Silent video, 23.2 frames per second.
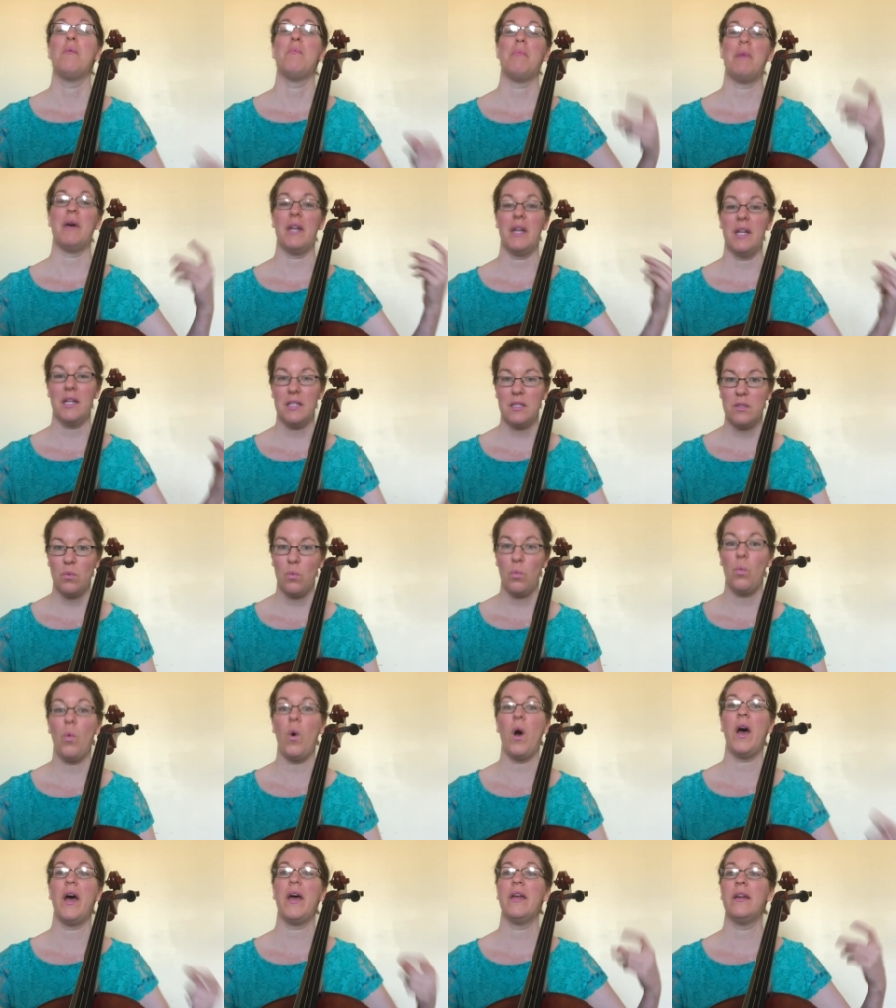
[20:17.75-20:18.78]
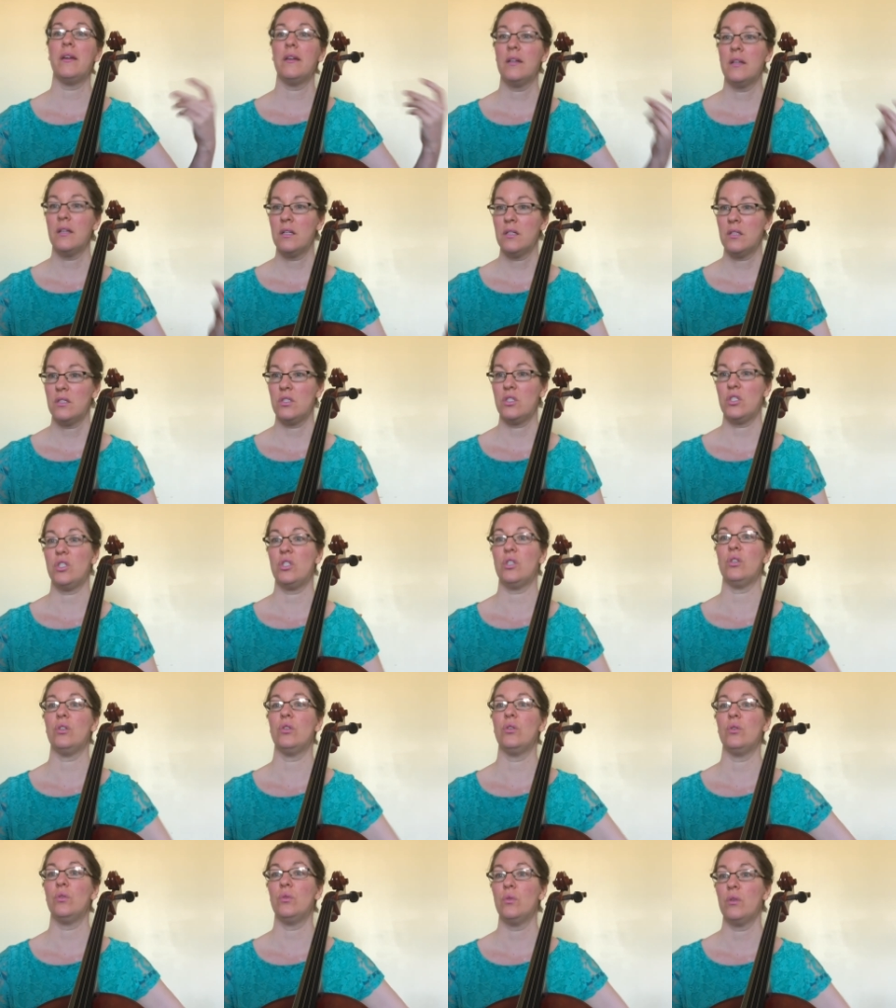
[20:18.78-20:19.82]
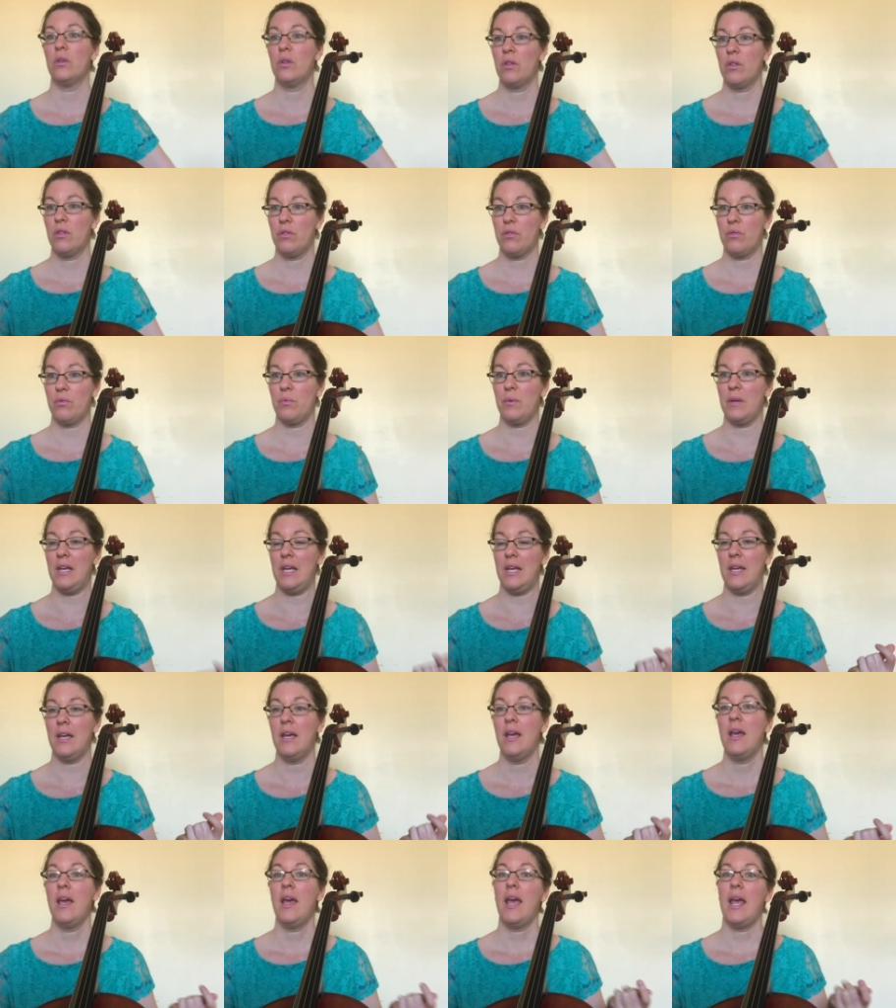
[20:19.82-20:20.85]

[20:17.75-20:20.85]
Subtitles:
but it's 1, 2, 3.